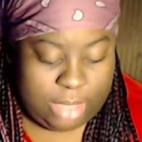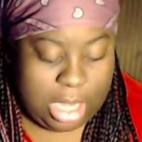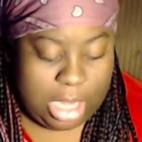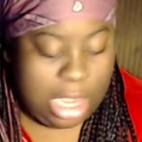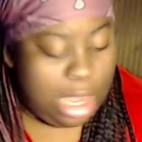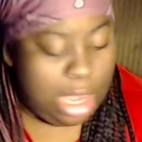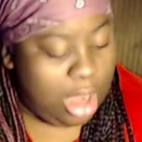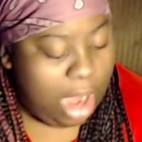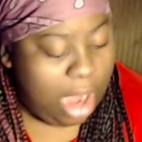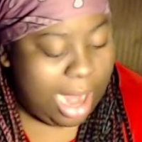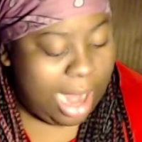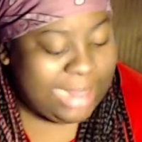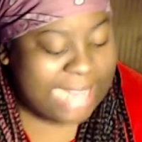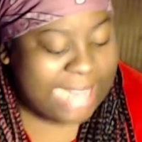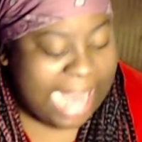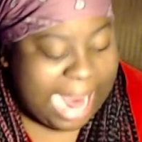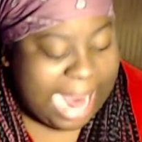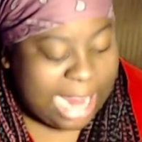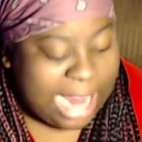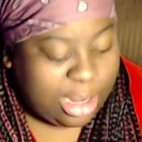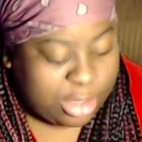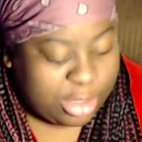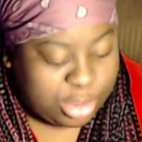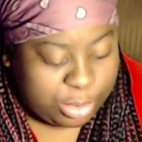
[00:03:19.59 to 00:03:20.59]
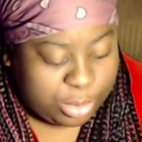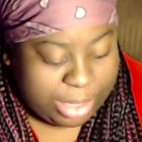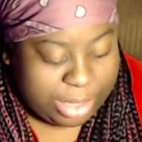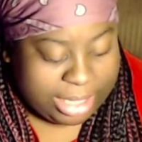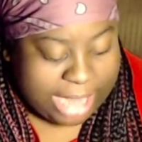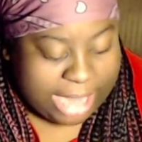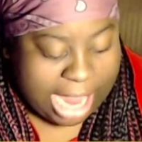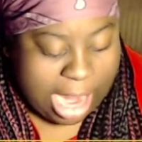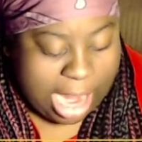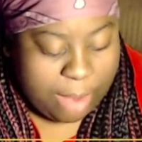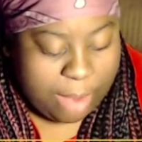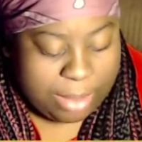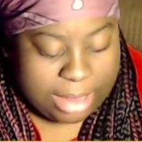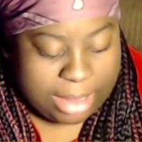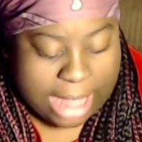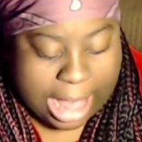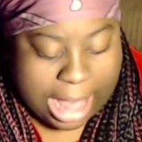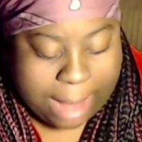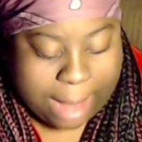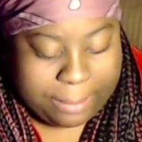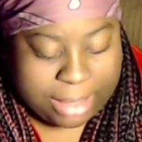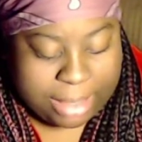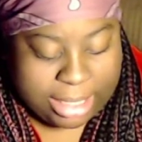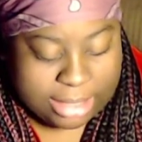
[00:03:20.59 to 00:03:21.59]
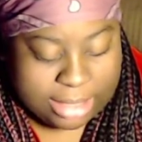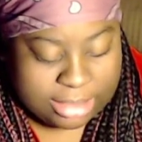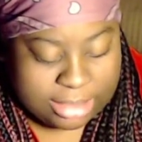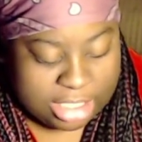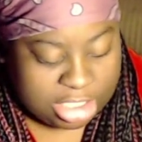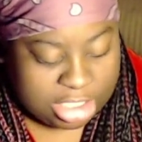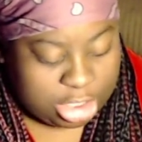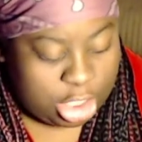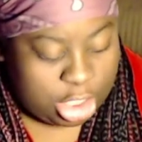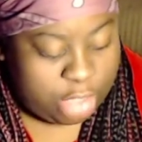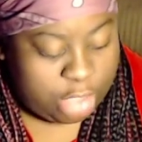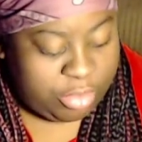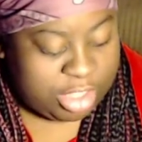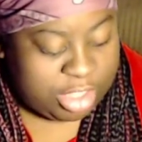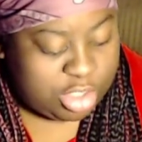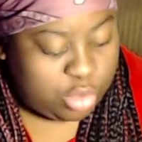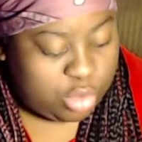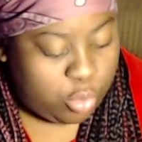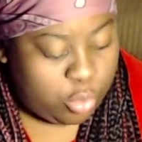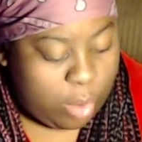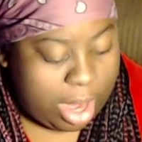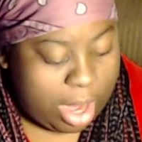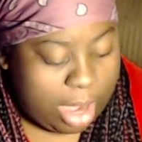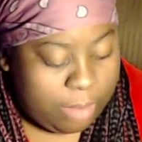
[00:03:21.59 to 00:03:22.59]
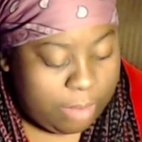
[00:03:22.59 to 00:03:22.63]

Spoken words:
On the hollow screen, airing the happenings in Genevieve Square,